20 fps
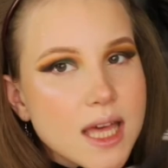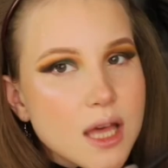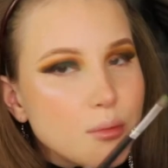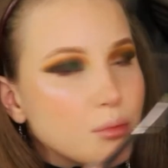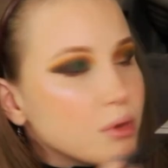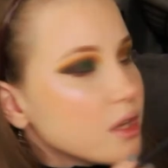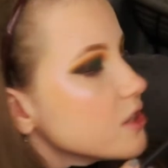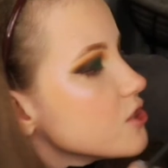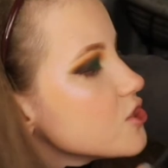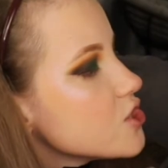
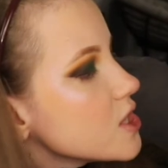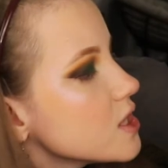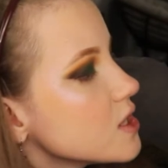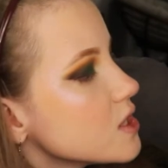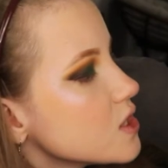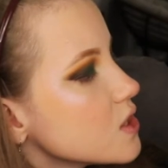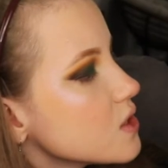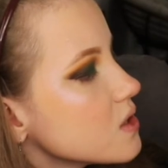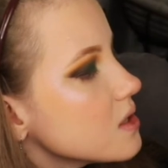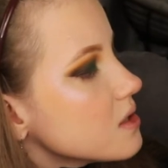Plunge
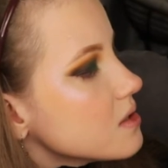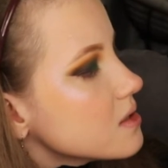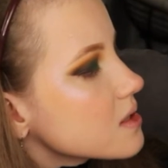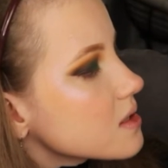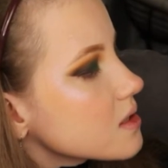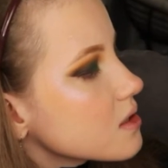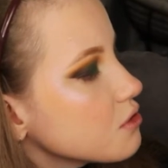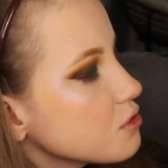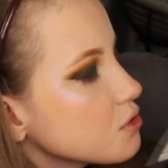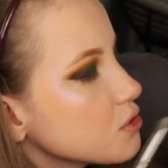into
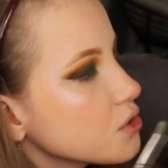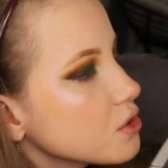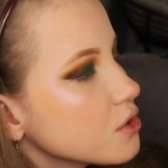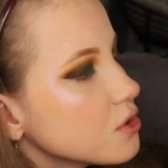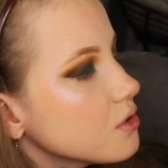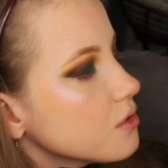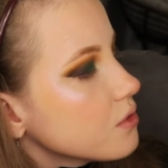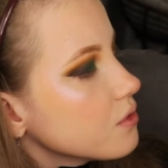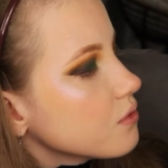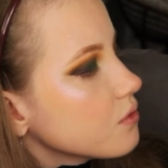this color
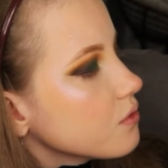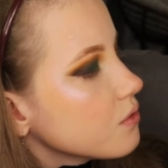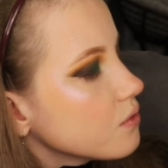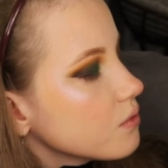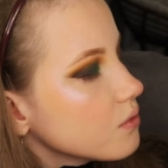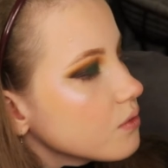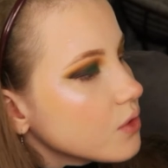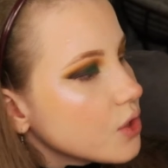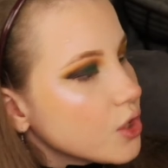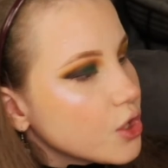
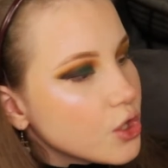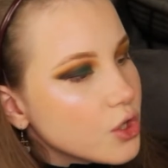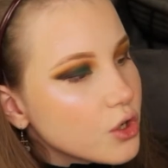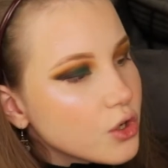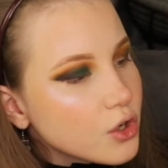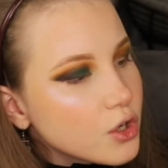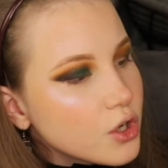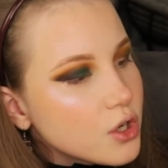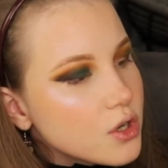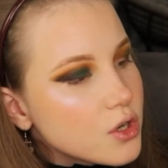
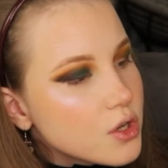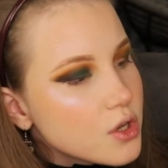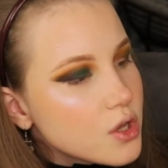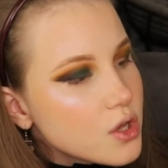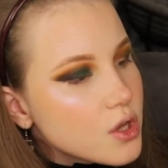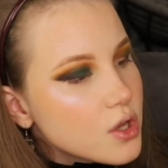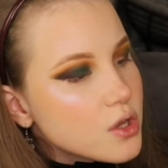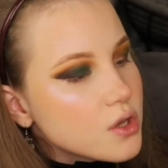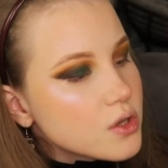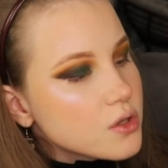here,
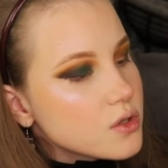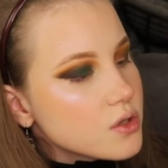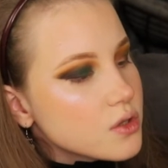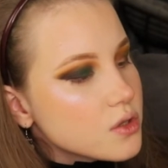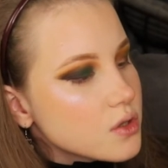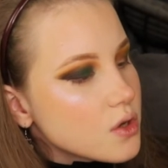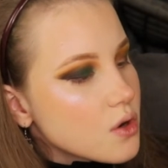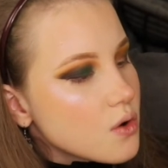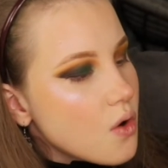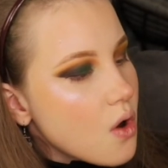
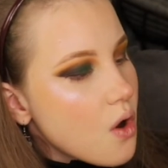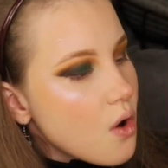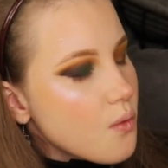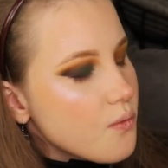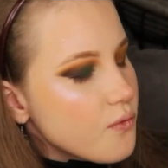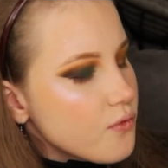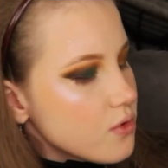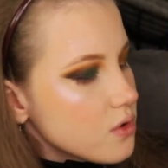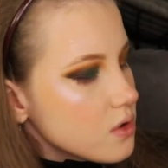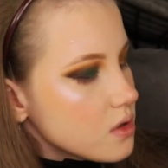so
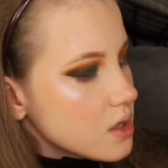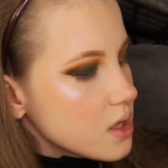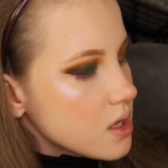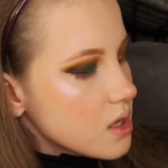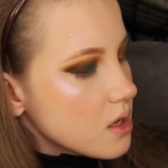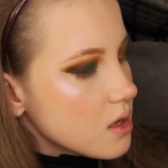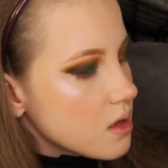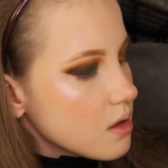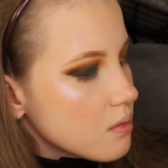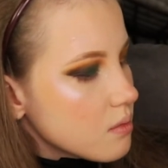
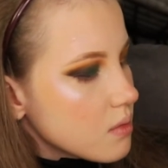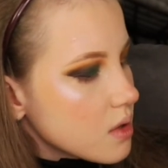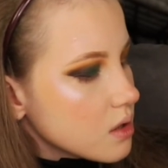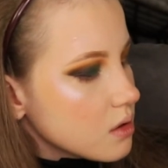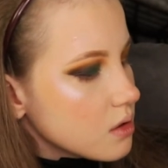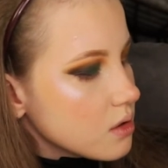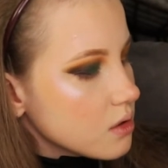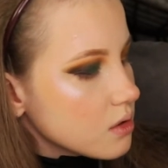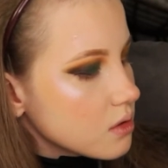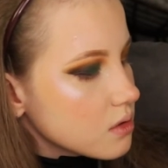hopefully it will
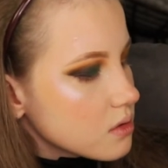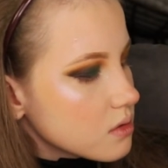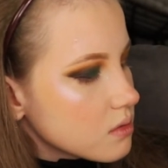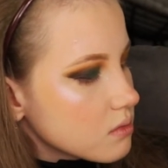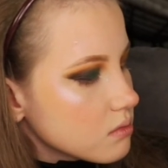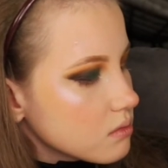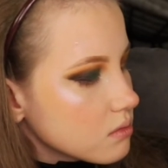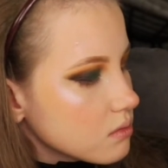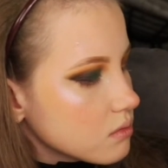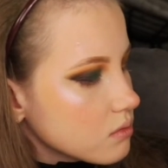look
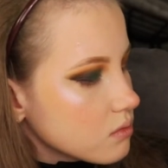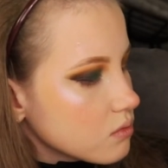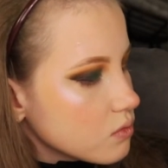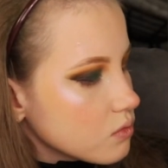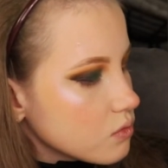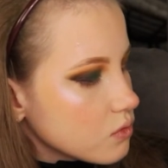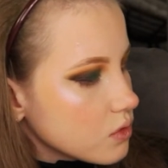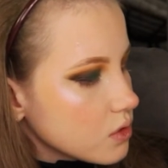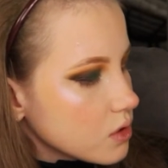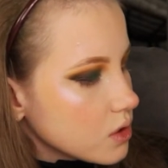
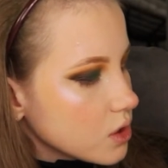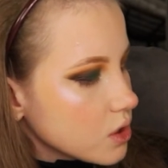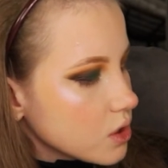really